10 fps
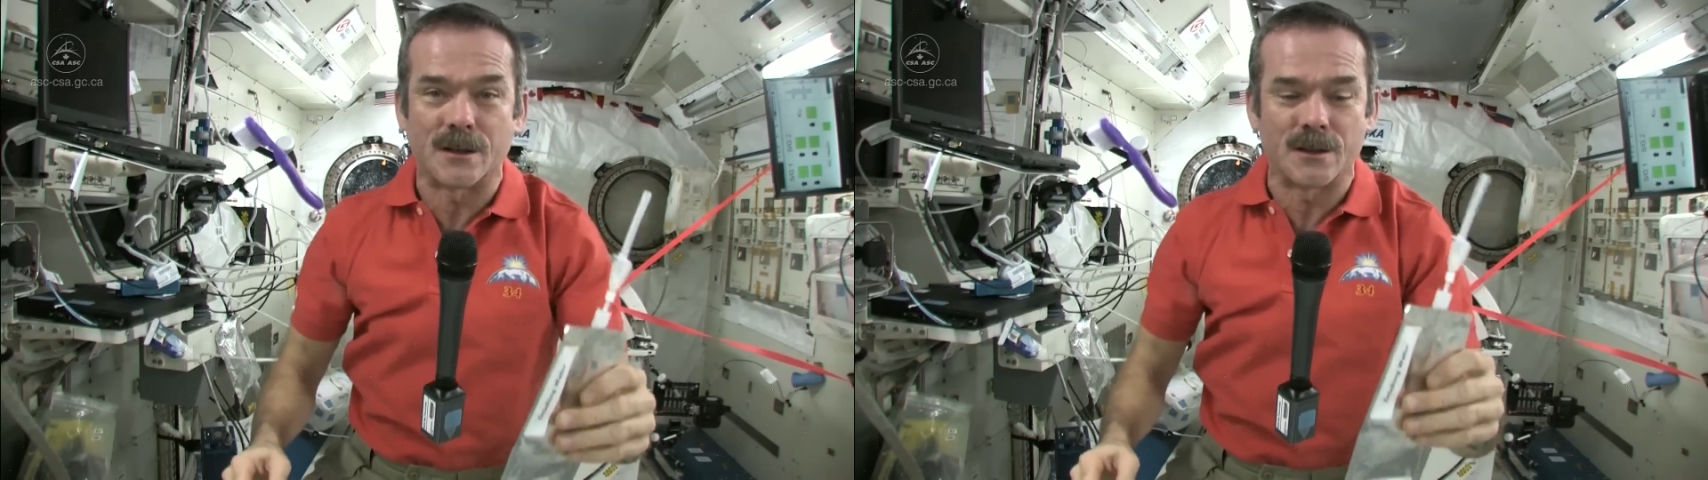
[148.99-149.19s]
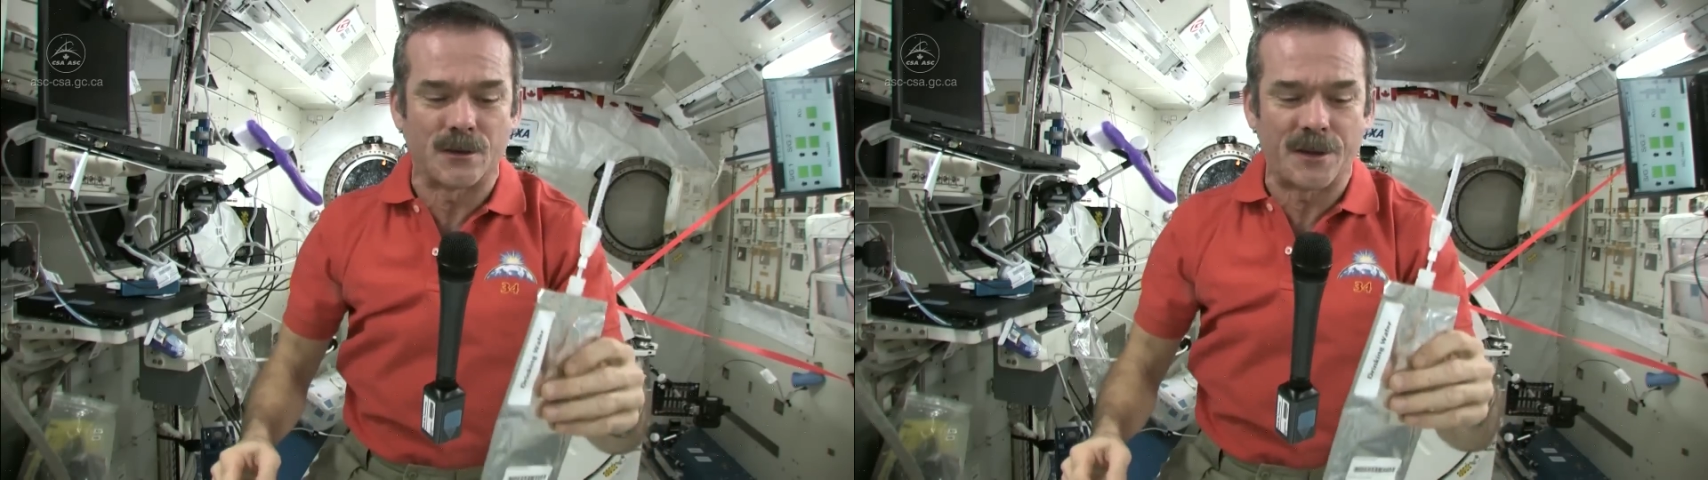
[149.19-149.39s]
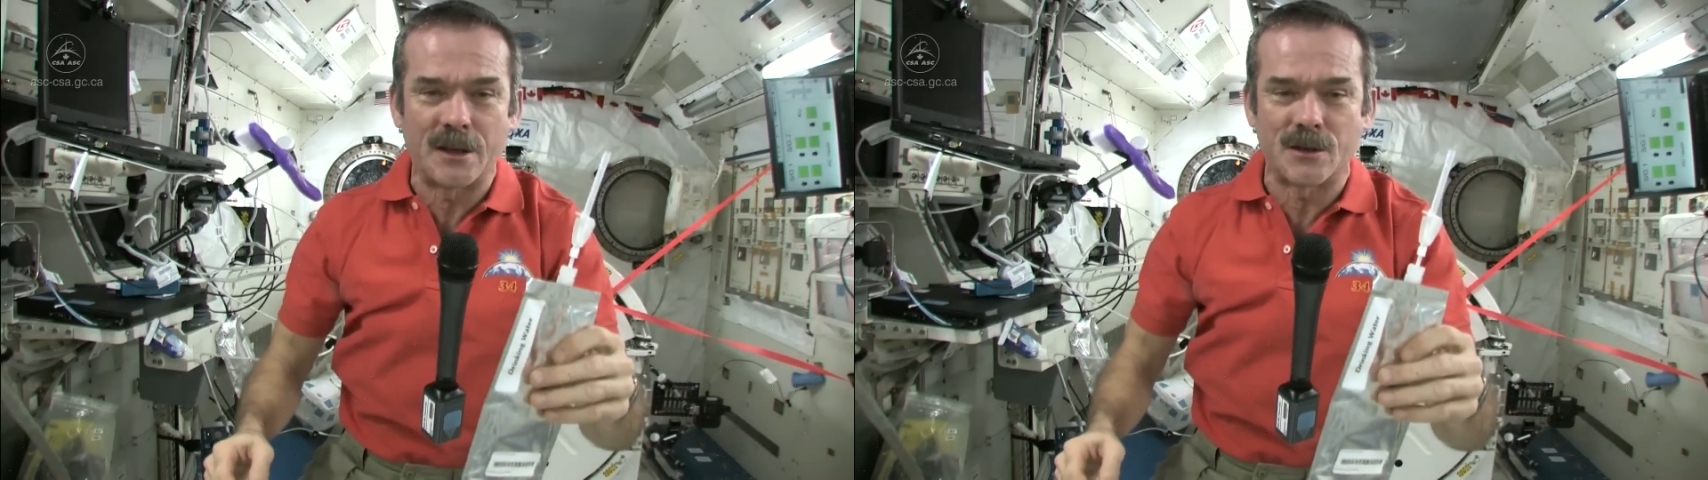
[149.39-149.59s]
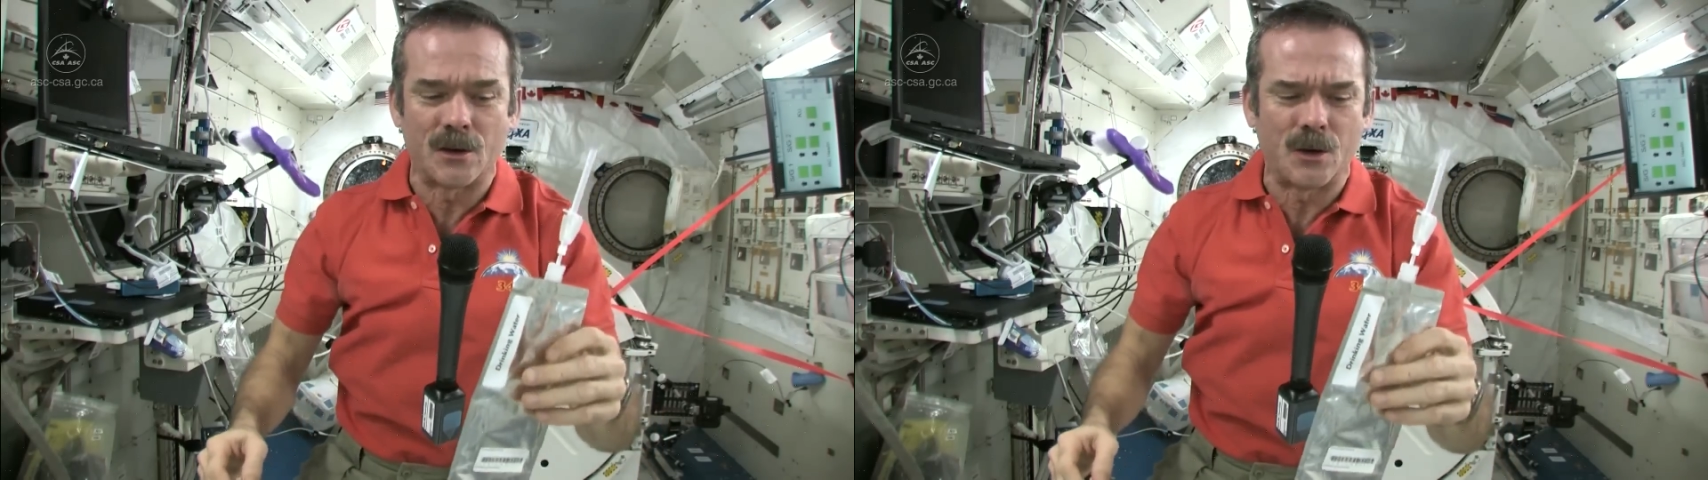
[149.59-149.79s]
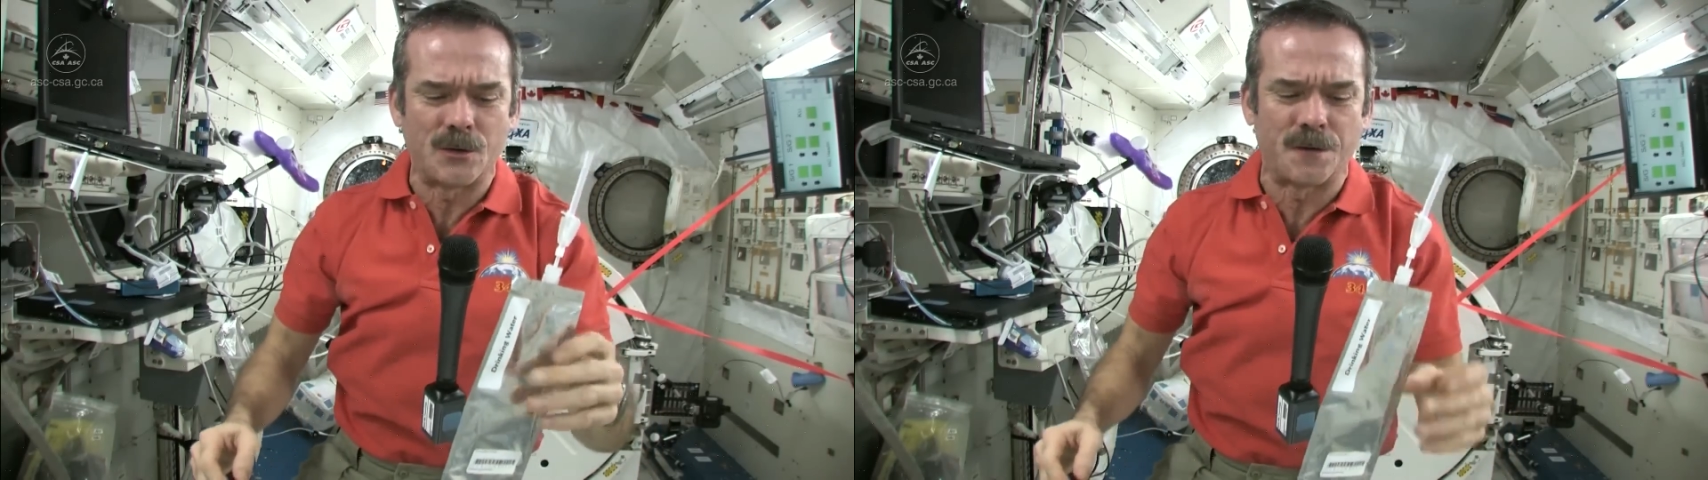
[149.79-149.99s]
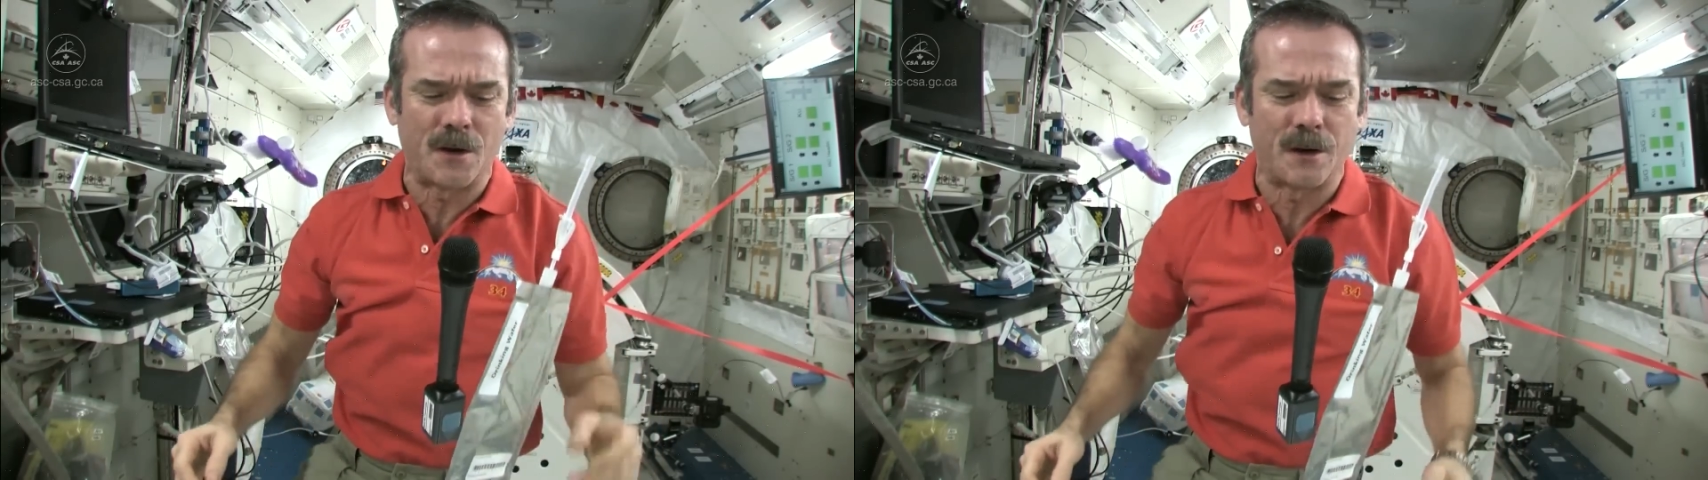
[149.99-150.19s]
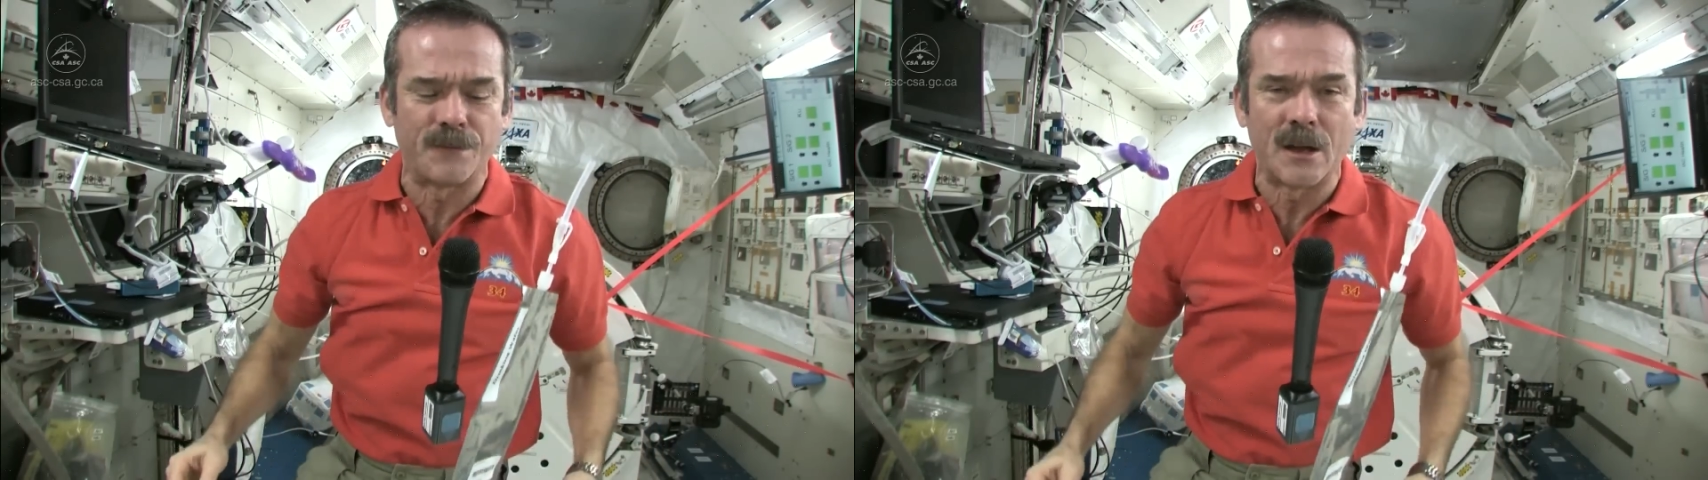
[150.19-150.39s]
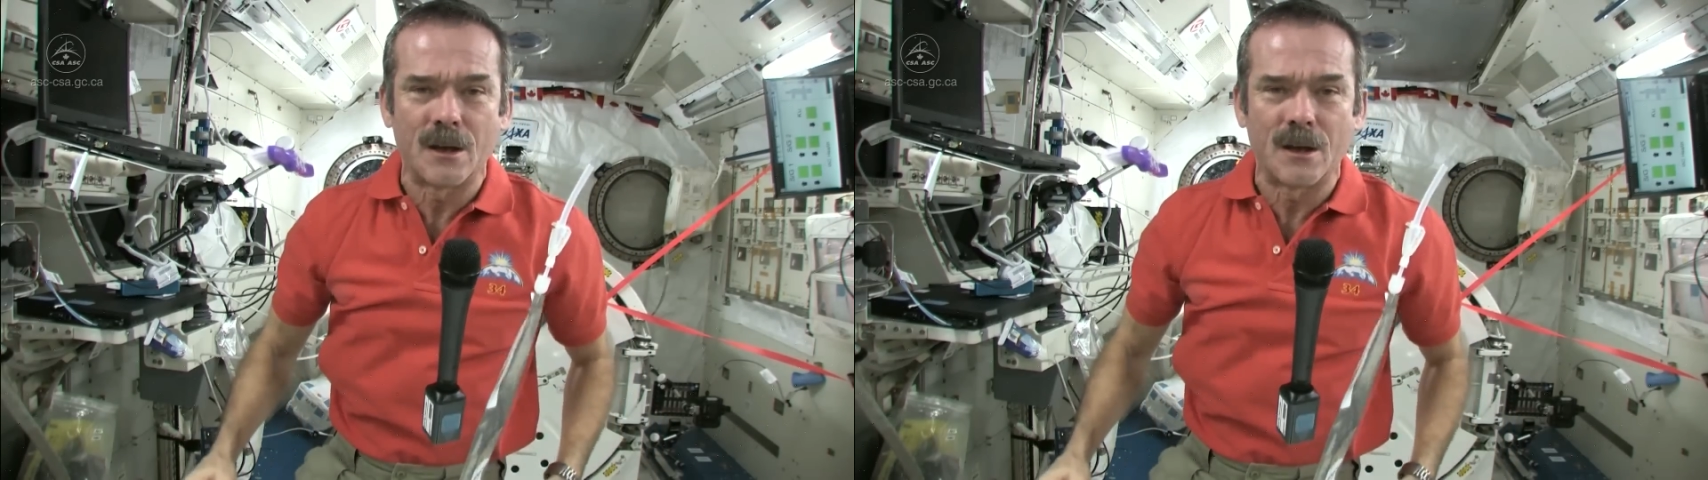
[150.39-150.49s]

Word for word: so things don't go too far.